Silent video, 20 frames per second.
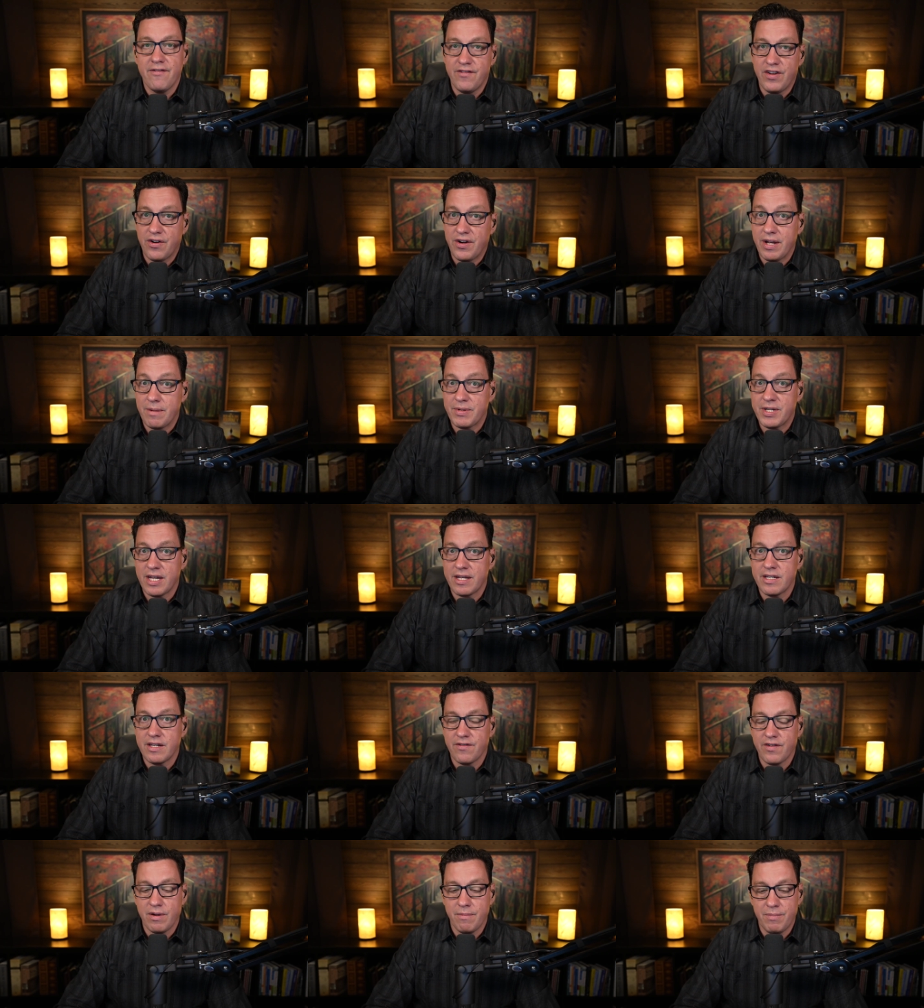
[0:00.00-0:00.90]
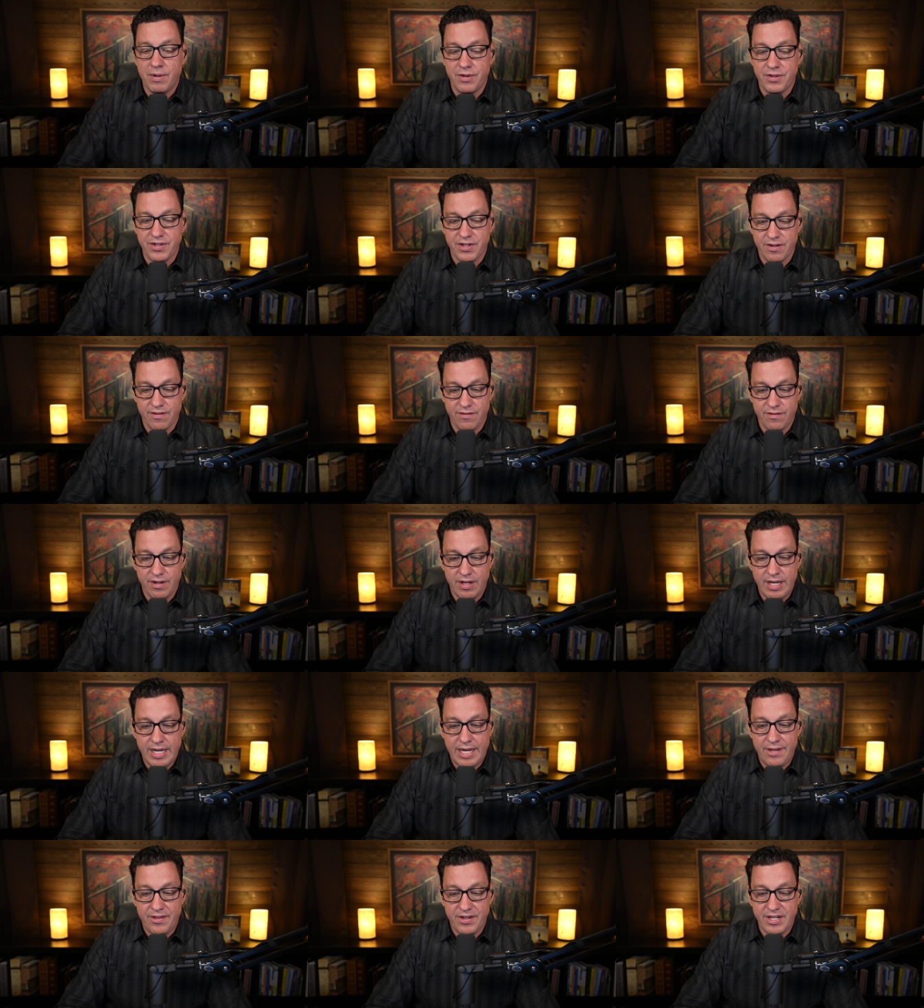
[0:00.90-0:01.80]
very obsessive compulsive
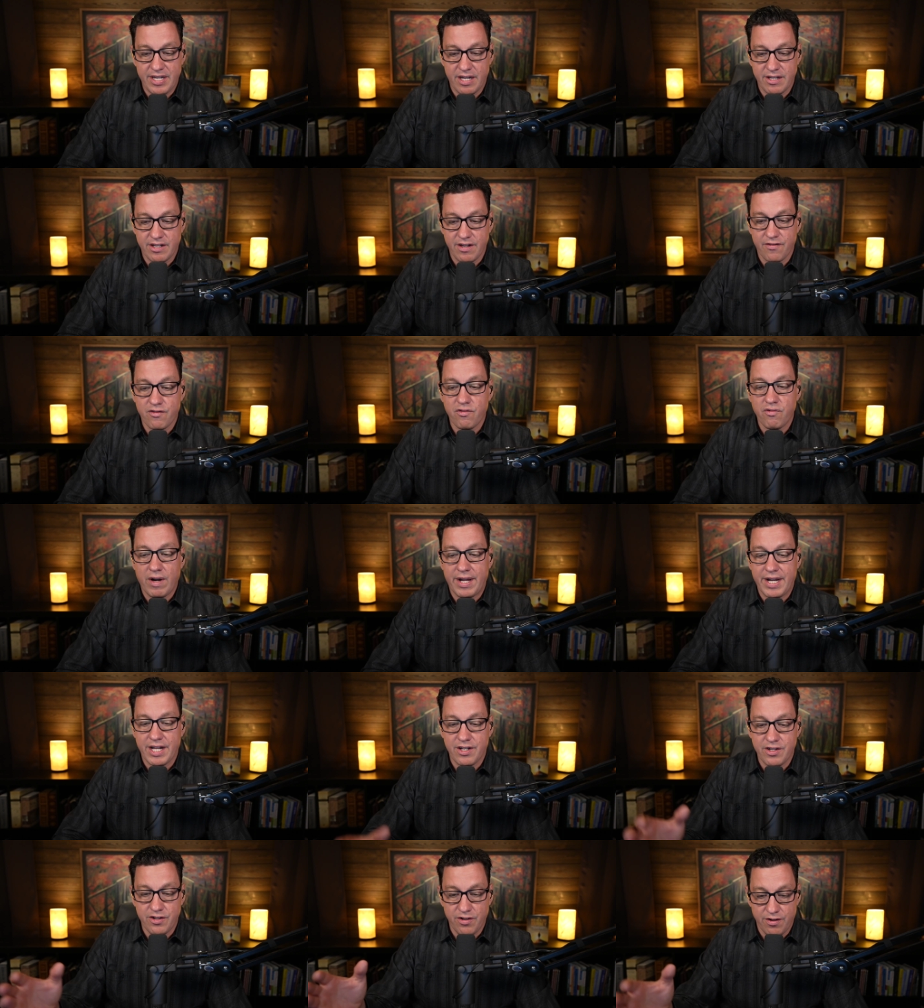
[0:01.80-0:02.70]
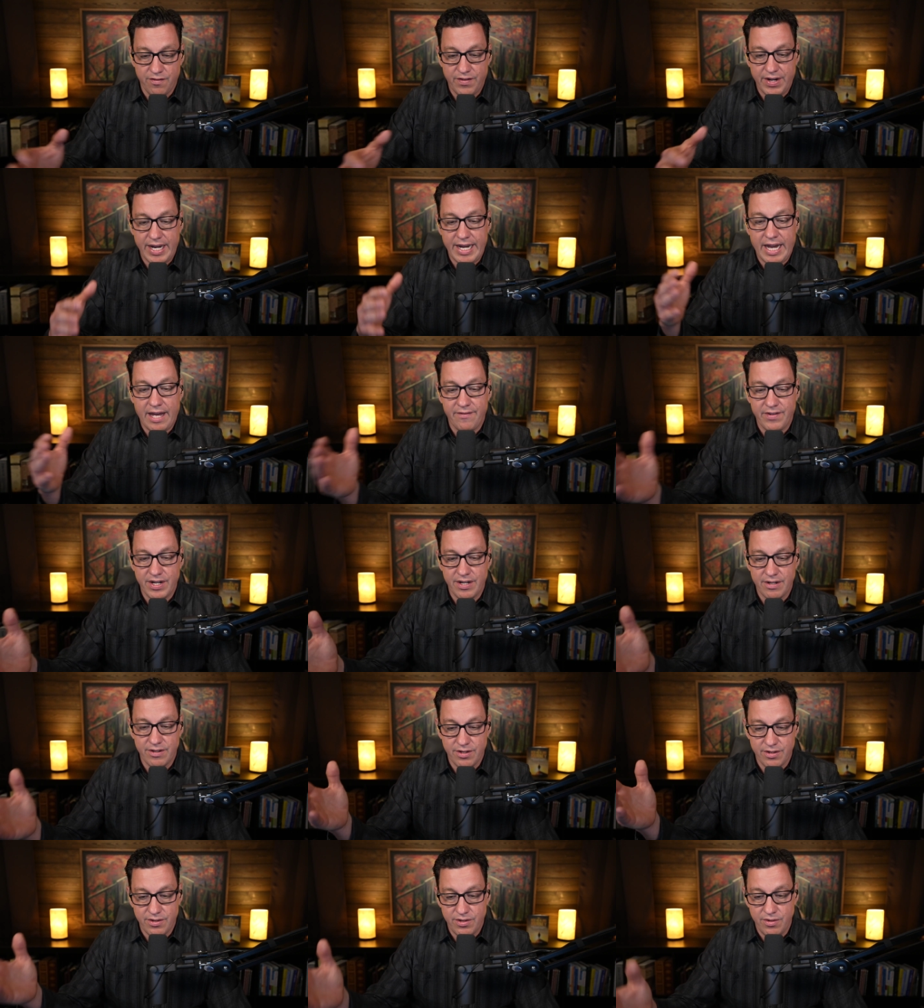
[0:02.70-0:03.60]
in the sense of chronic serving and having
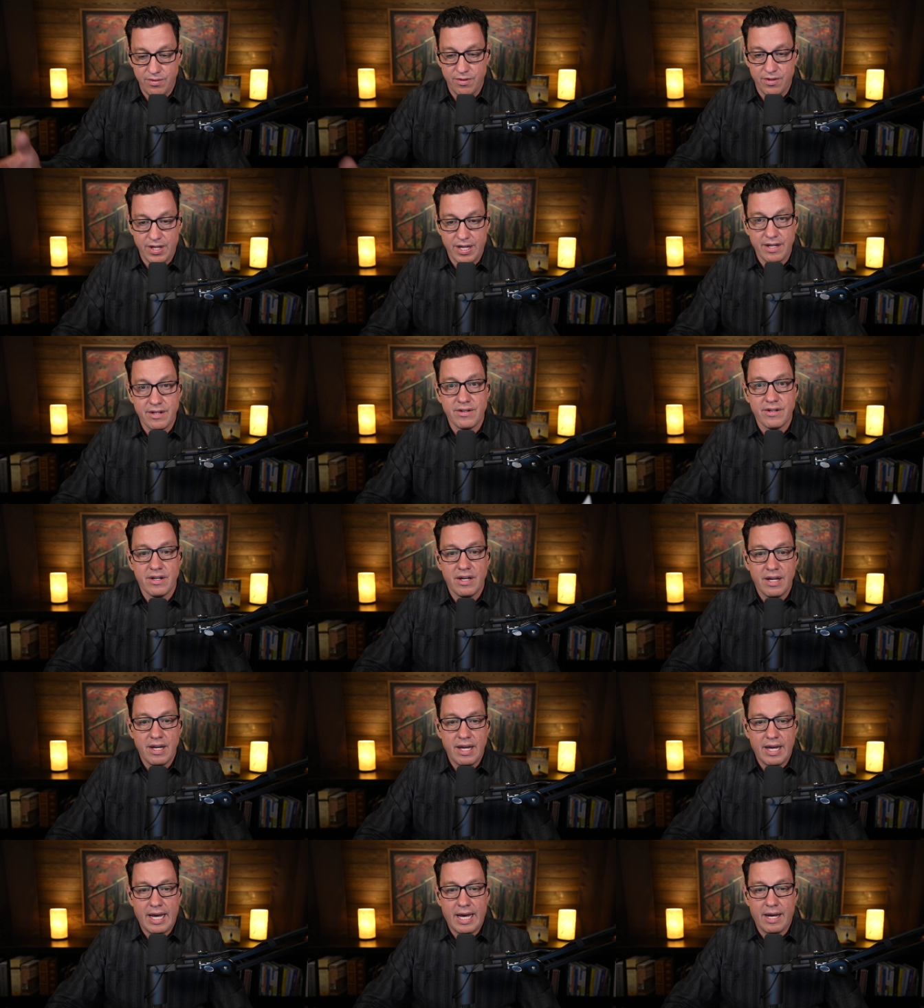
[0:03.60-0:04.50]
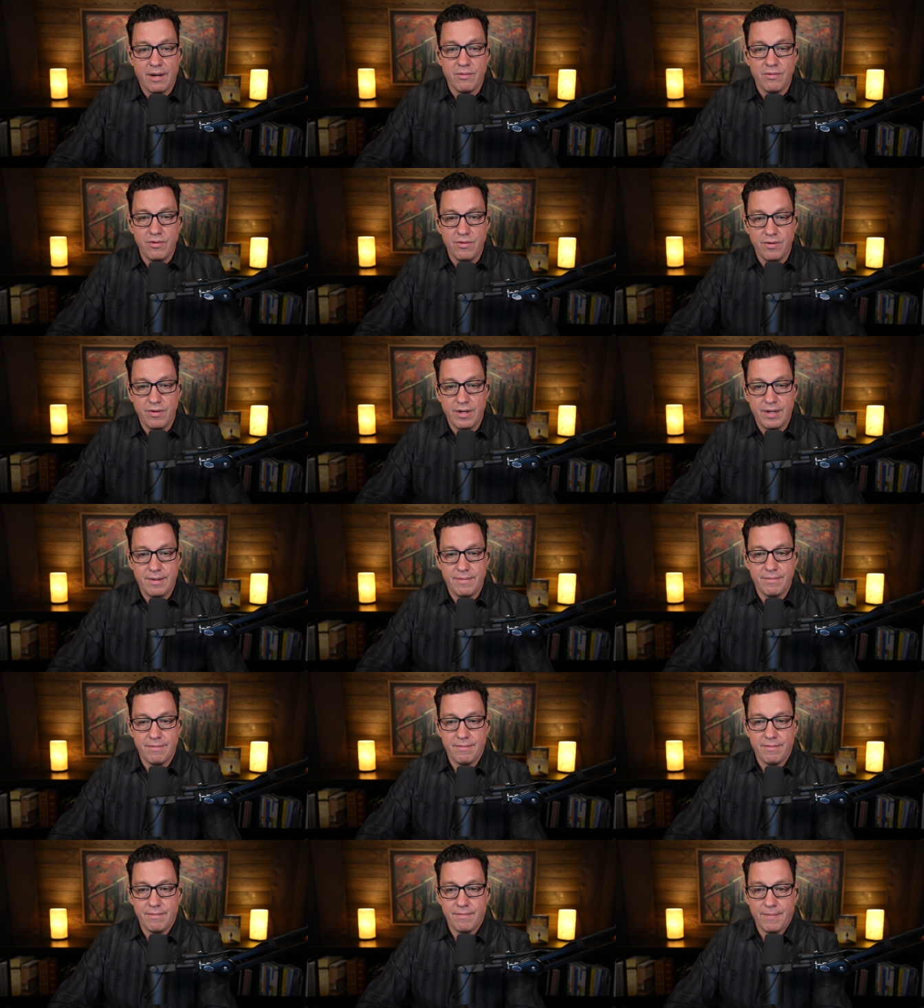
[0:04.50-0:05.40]
to do things. I will um,
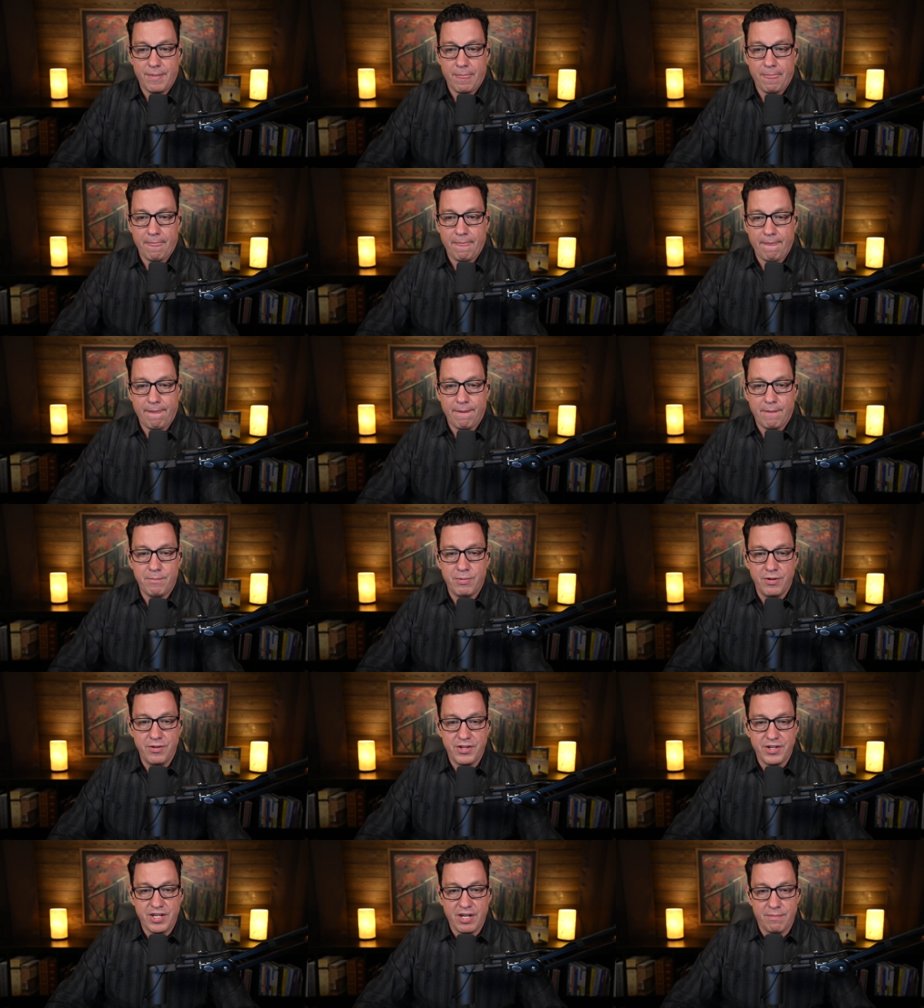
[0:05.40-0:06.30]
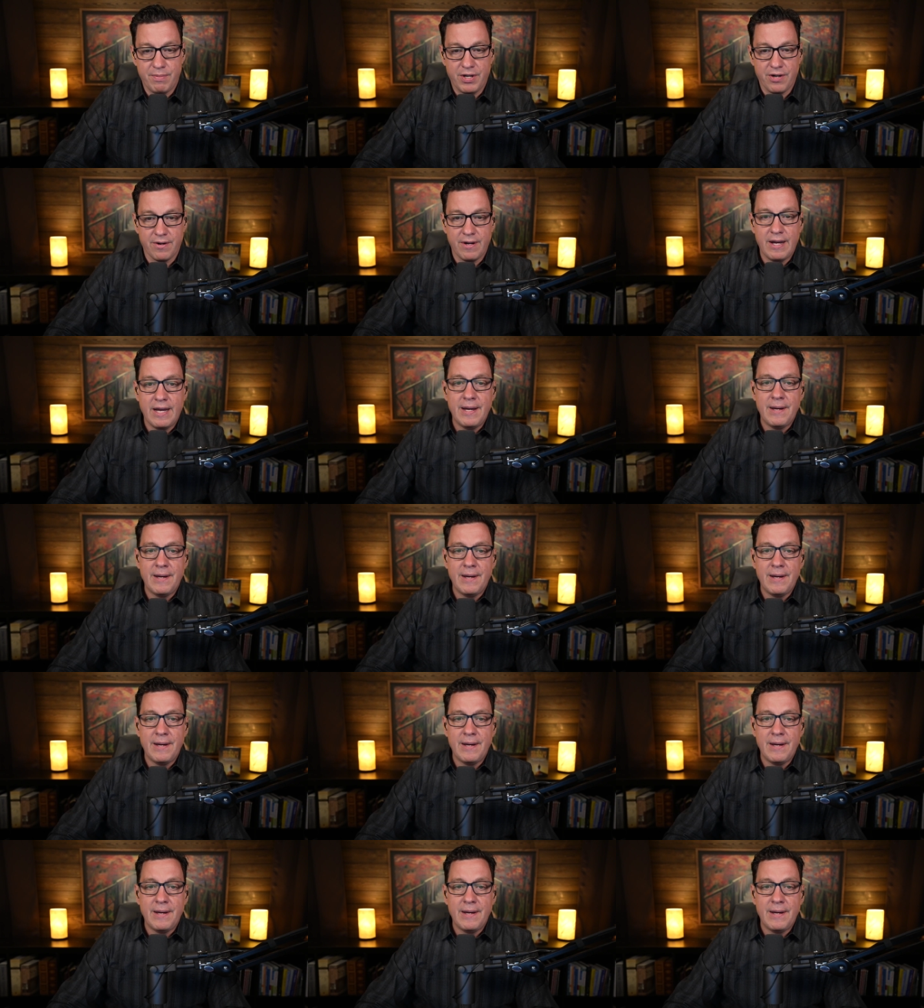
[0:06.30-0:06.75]
pull this up here.